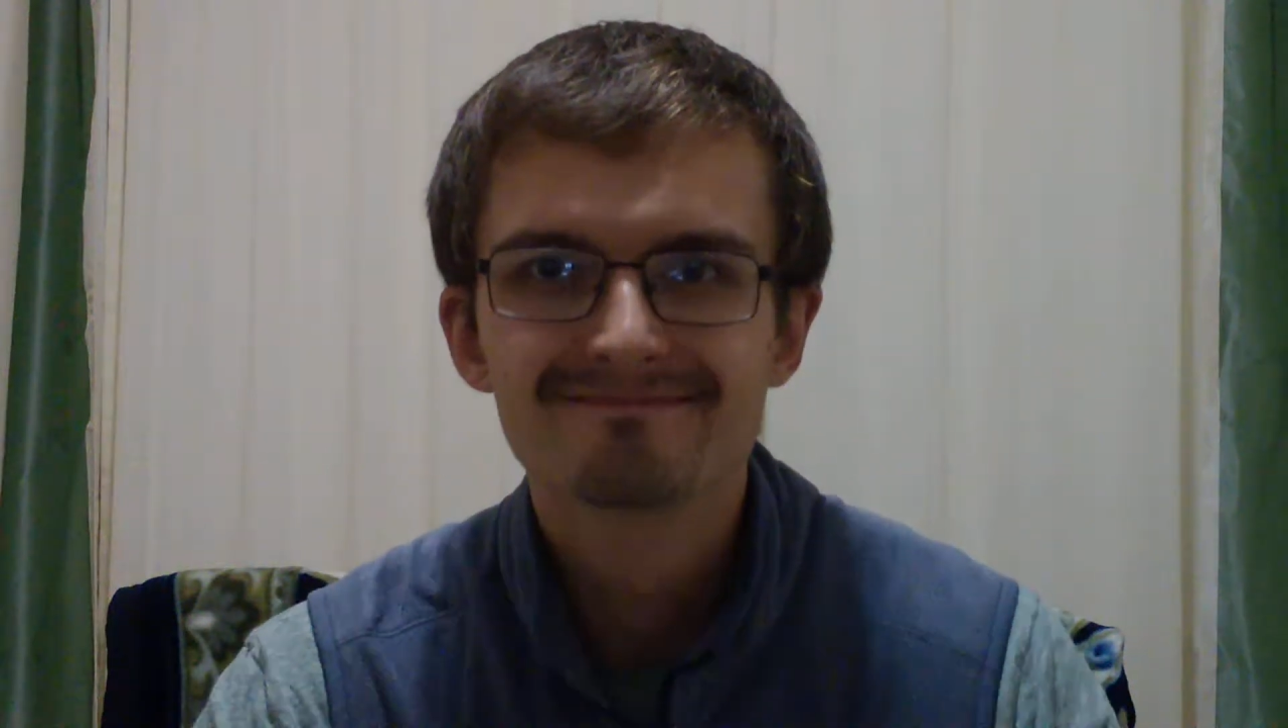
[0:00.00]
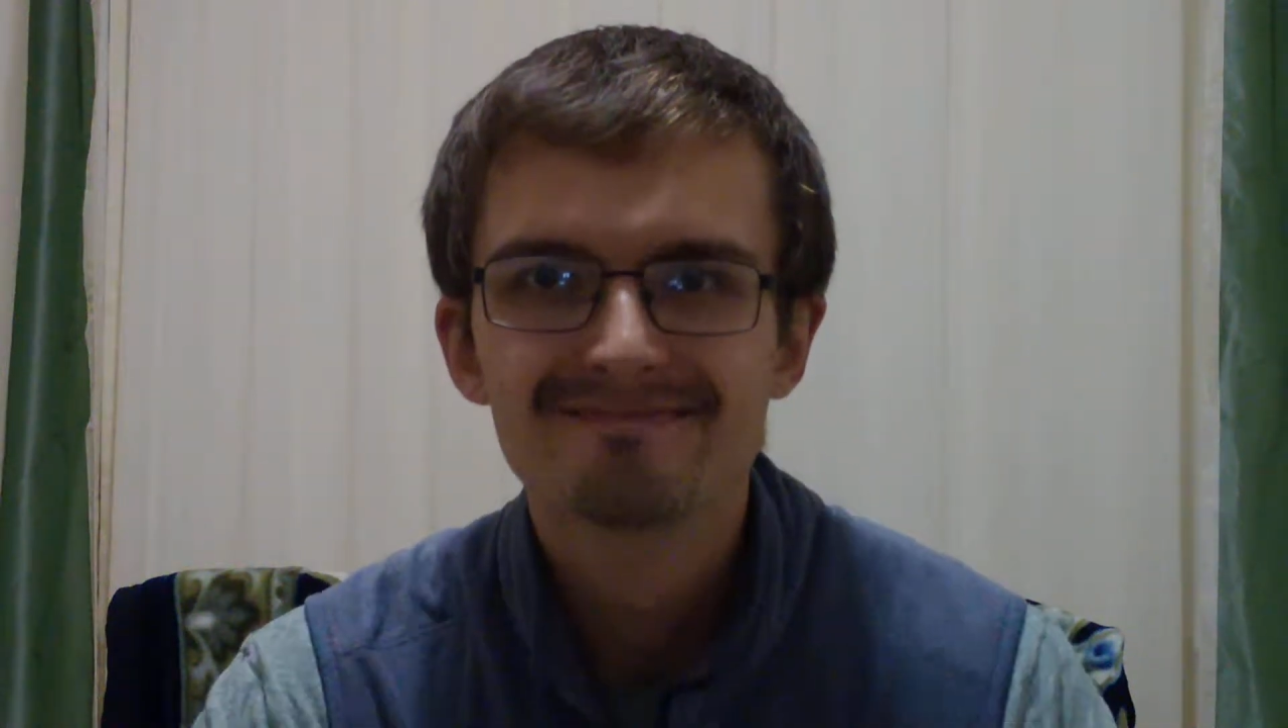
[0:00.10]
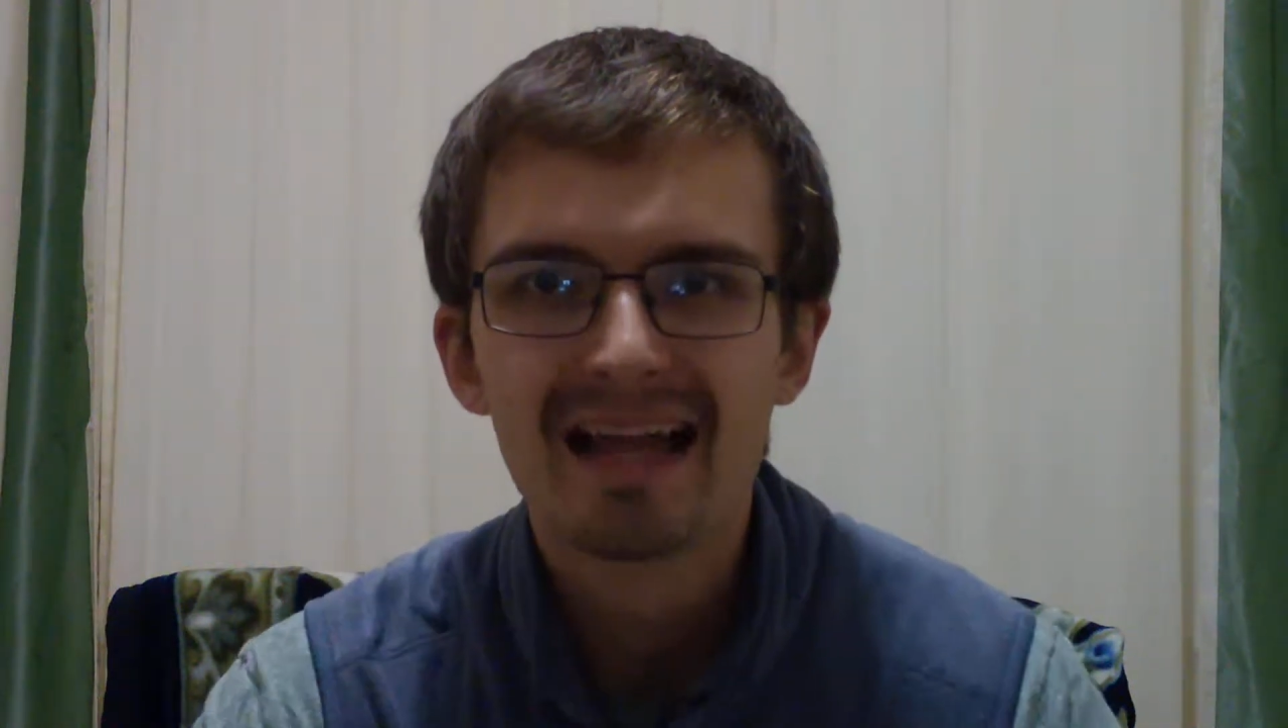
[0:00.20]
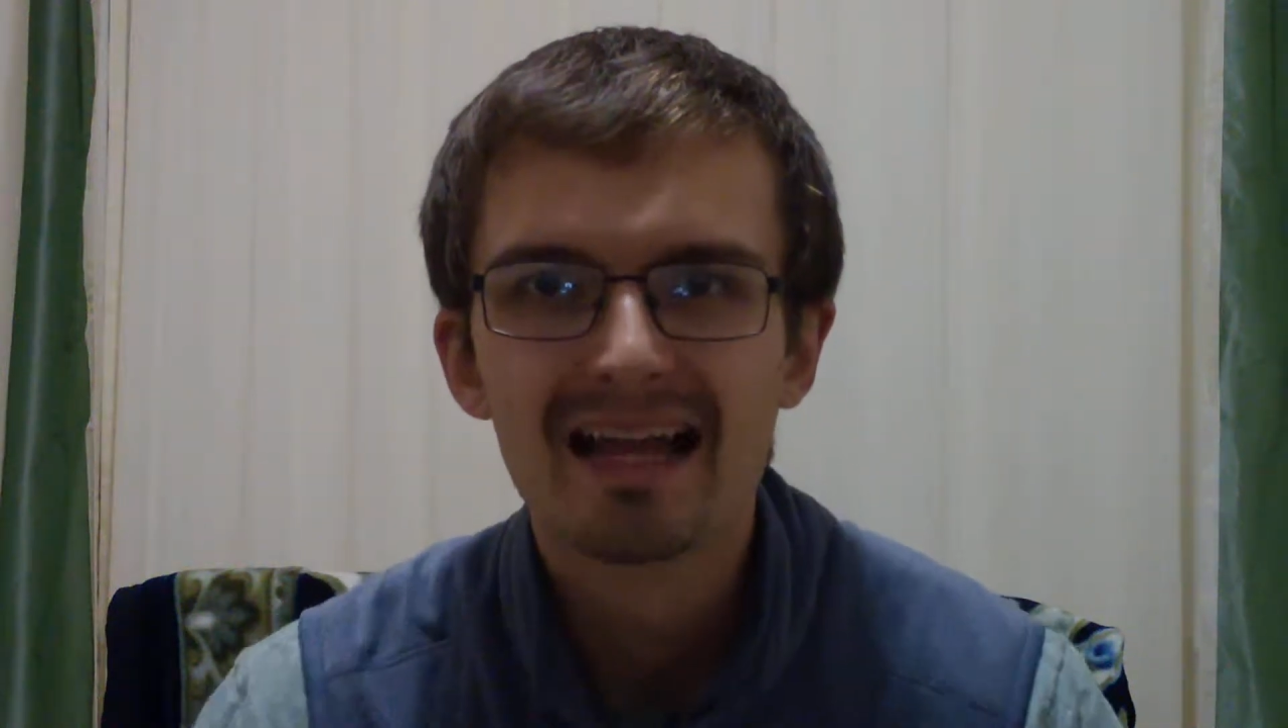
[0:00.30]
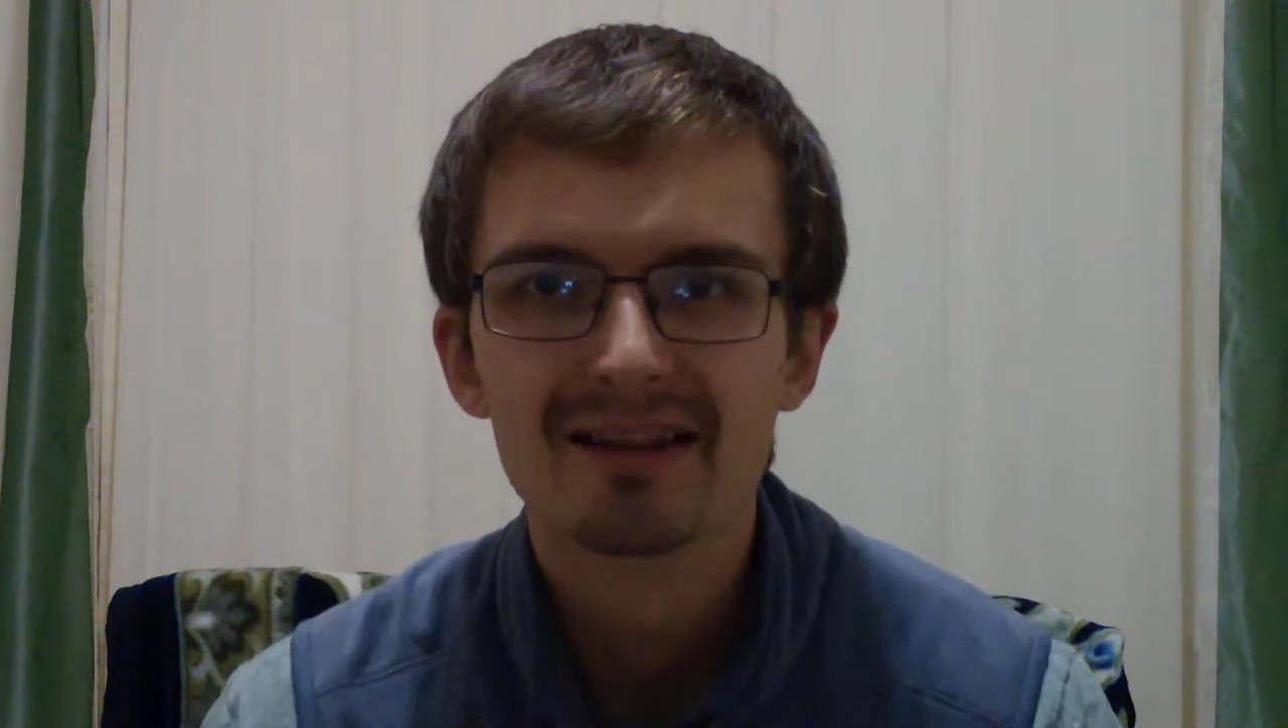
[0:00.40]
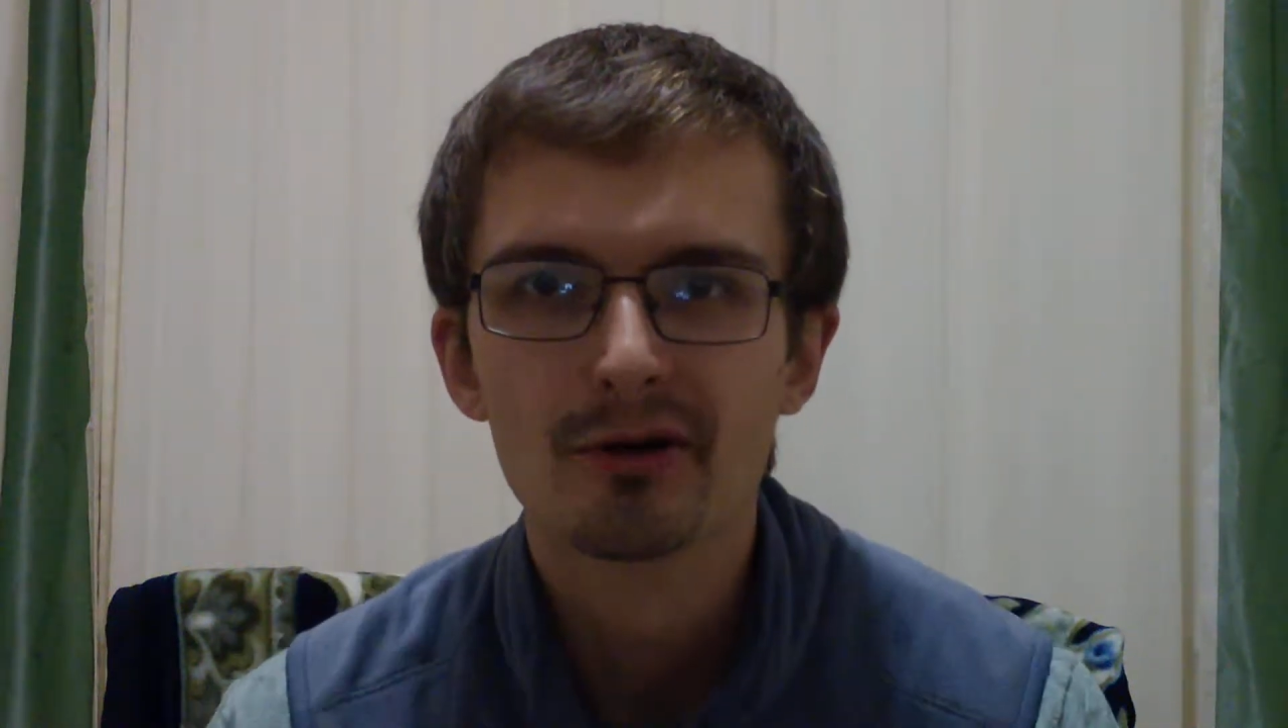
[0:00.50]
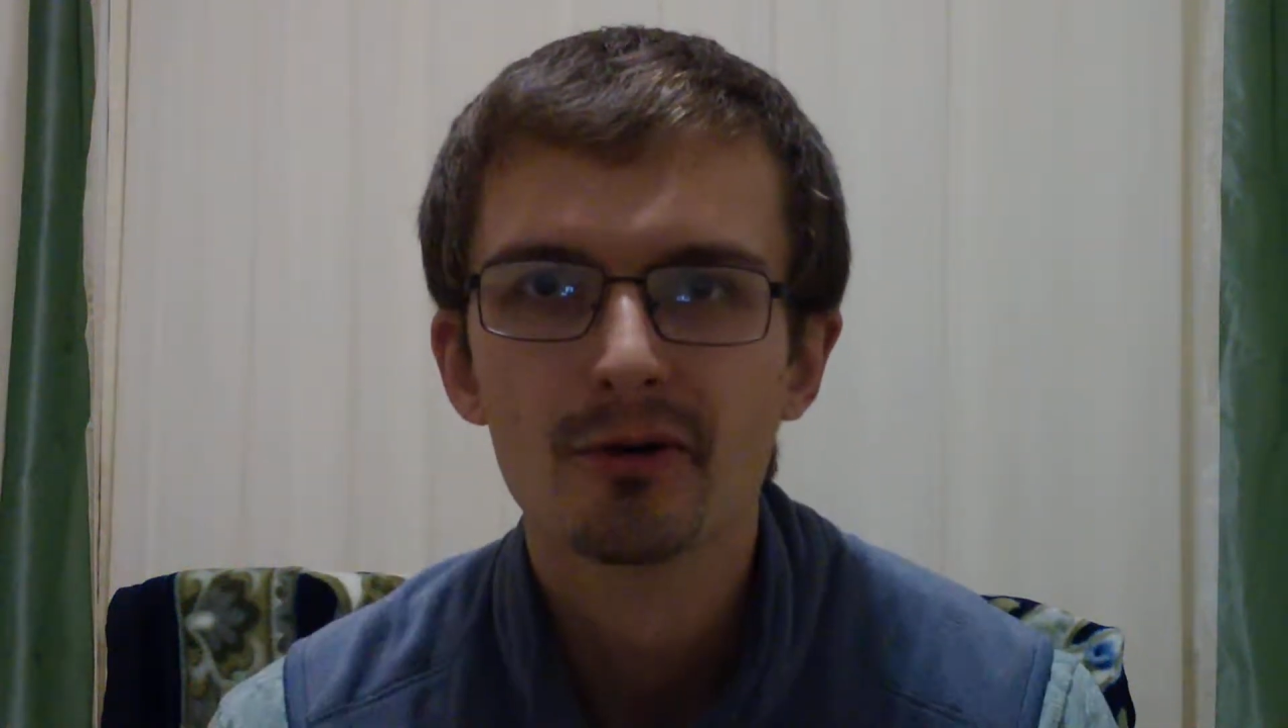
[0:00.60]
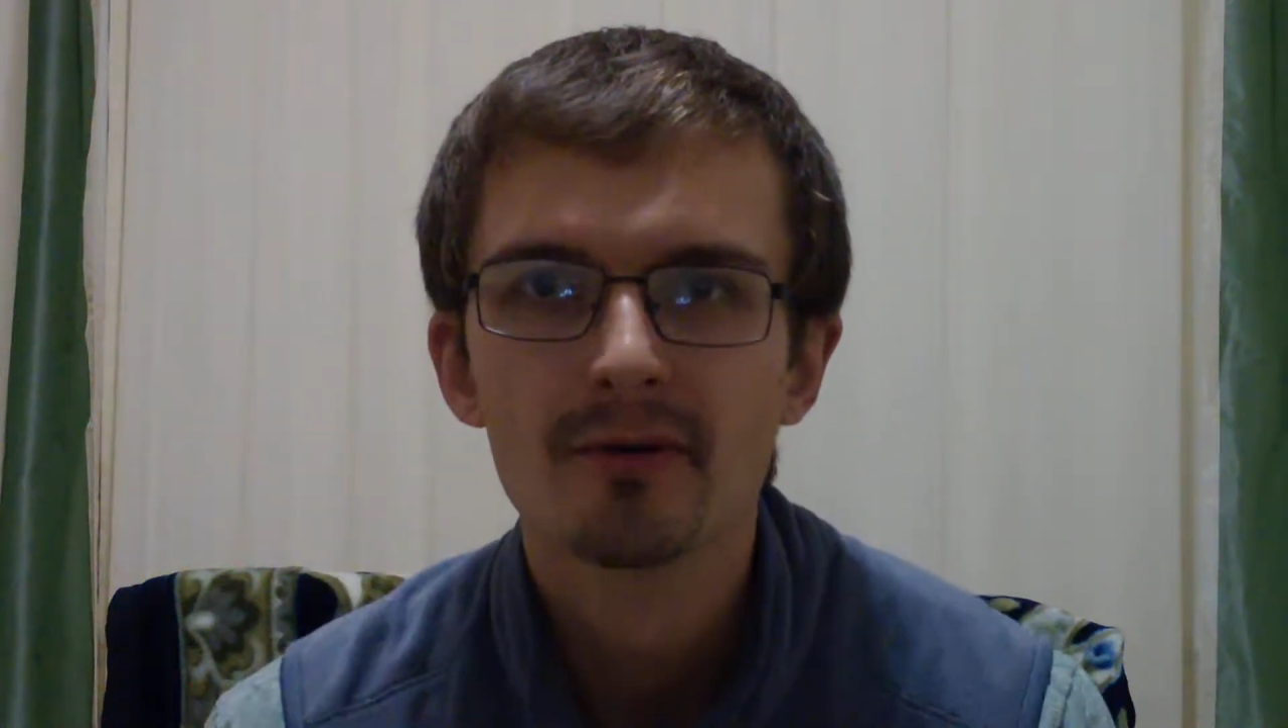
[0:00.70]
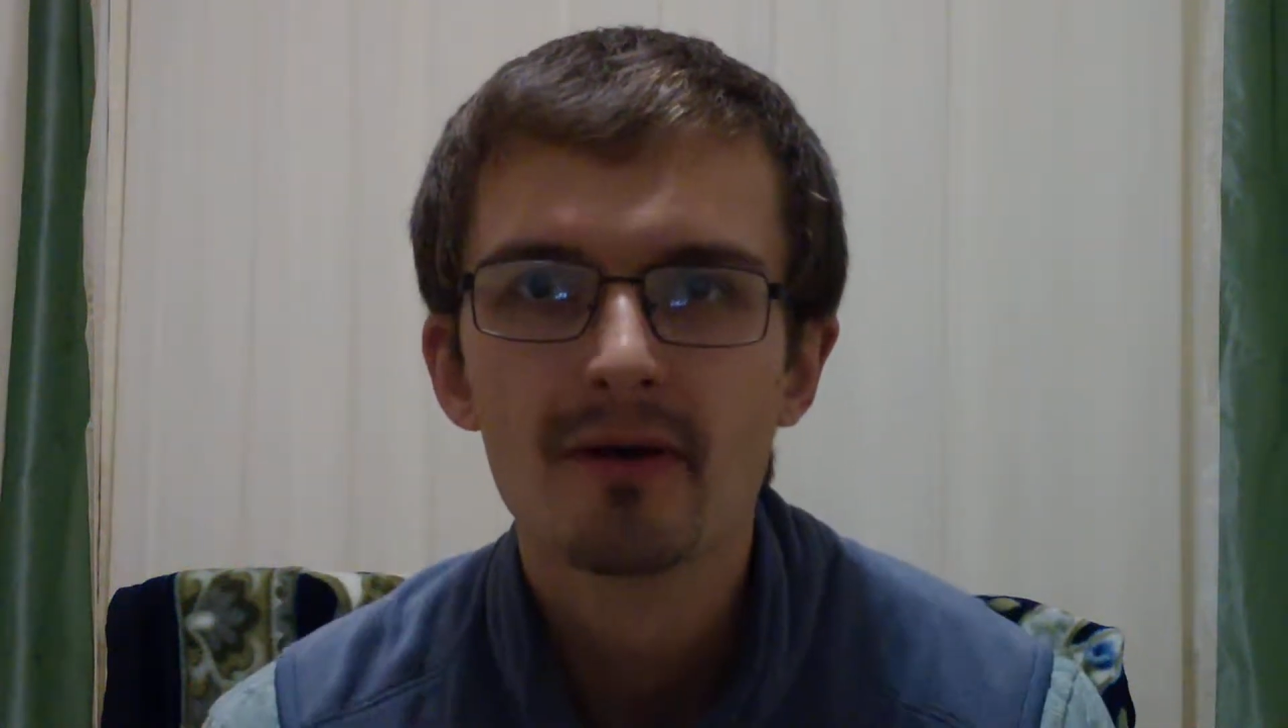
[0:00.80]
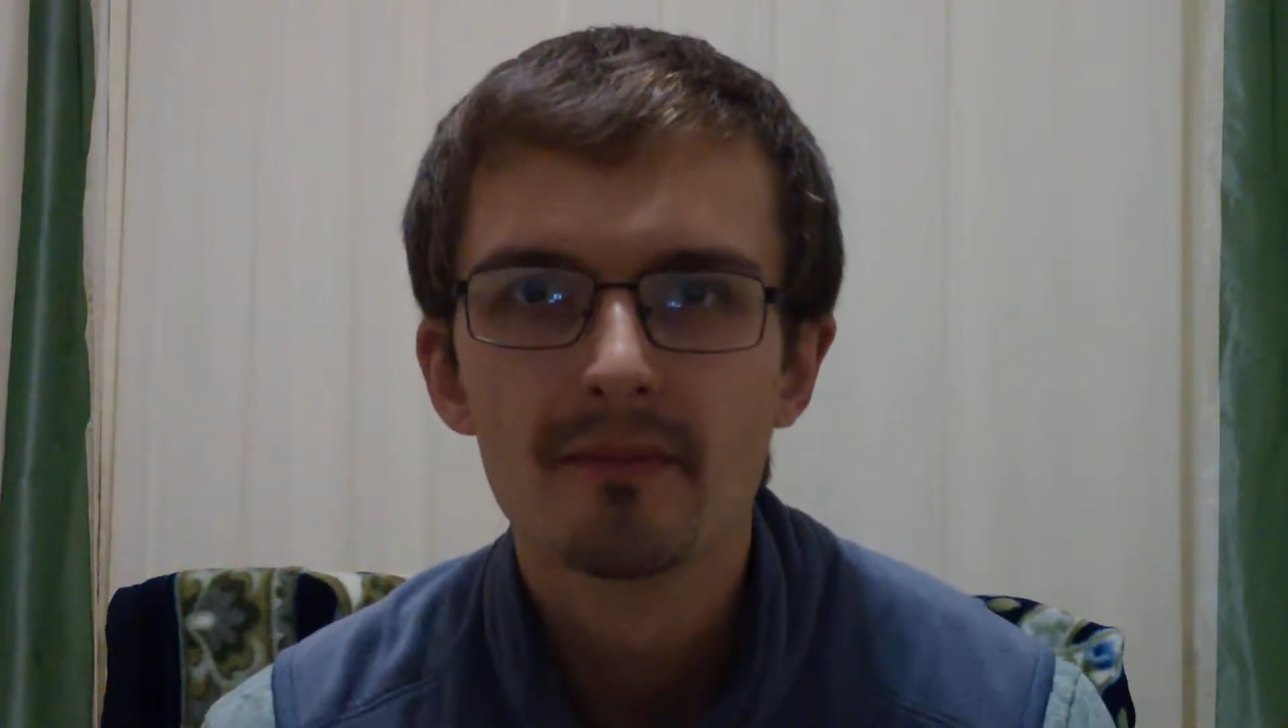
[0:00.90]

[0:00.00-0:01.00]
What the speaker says: Hello,